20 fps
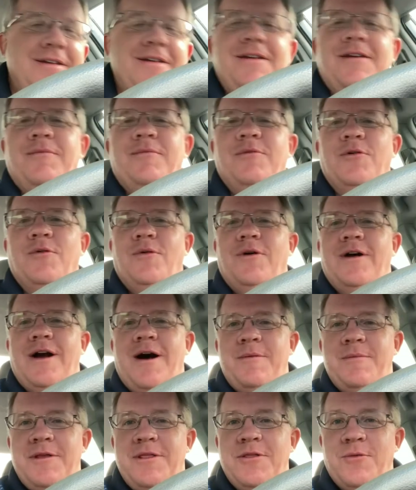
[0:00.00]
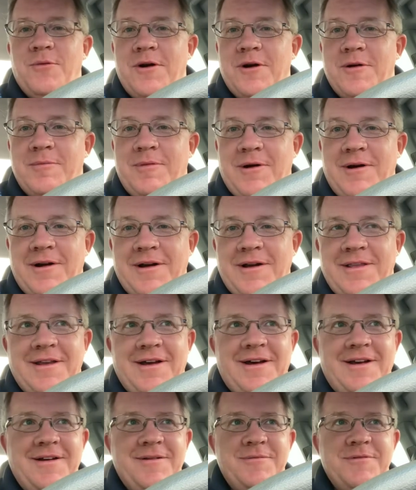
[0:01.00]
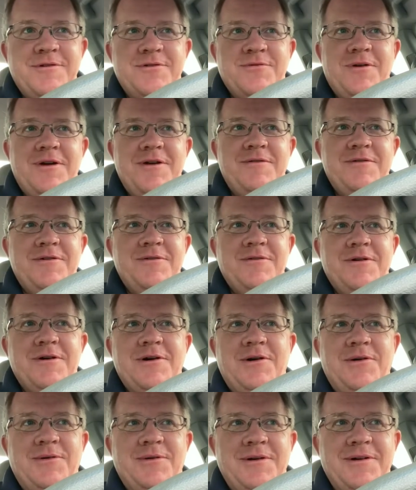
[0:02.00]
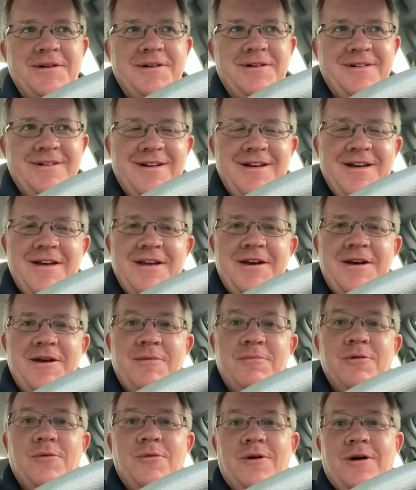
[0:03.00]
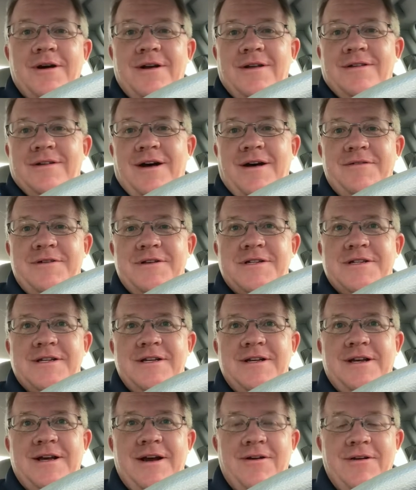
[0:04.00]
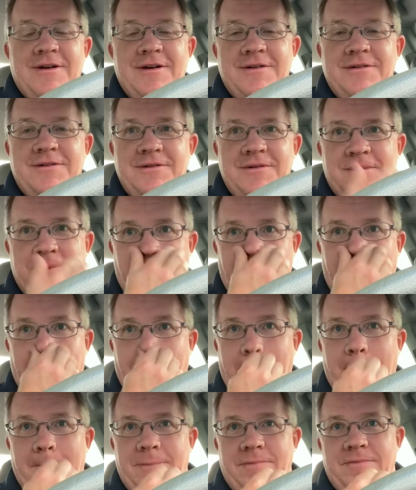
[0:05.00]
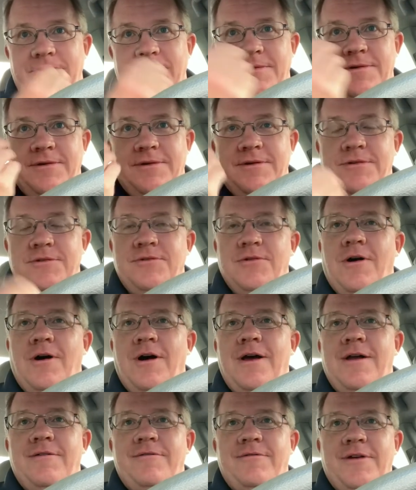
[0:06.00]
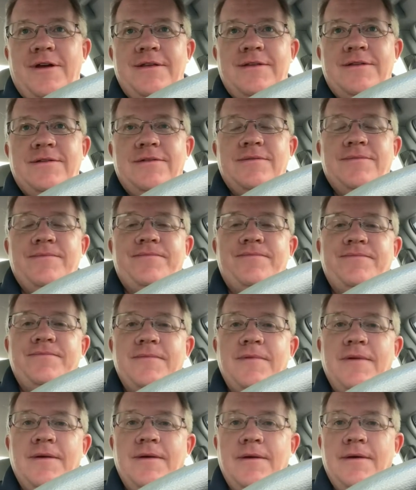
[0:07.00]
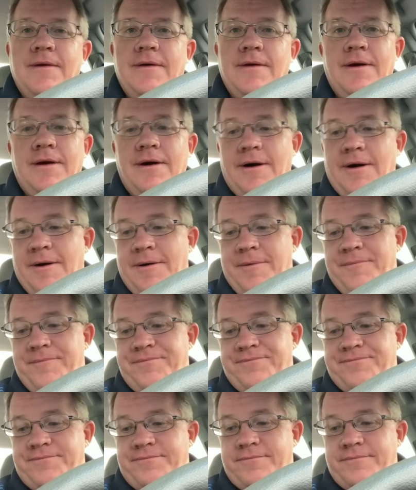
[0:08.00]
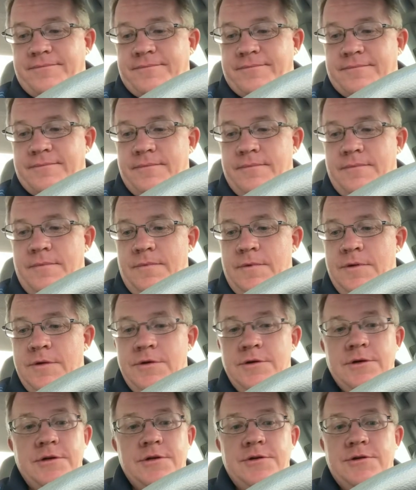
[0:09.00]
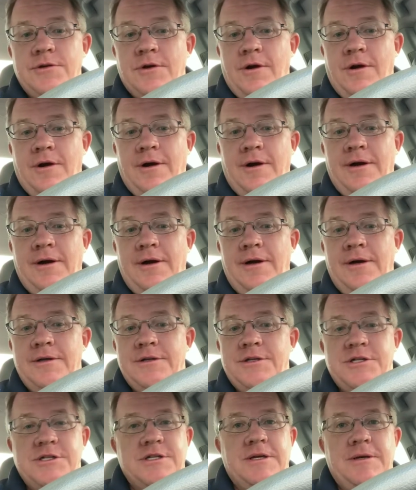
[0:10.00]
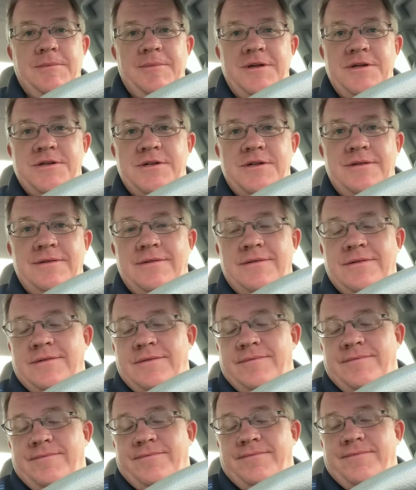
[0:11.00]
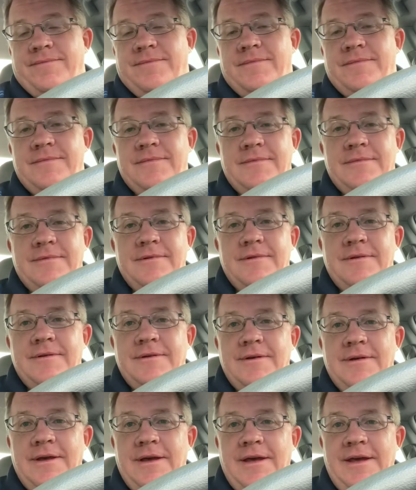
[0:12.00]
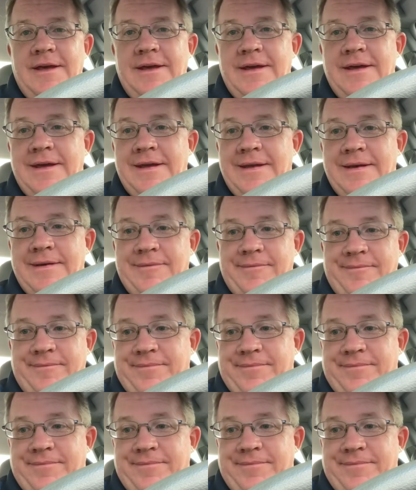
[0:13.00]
Number 1, I'm in the work parking lot. I'm just waving to a coworker. Number 1 is obviously caricature. You can draw at events. You can draw just commissions. And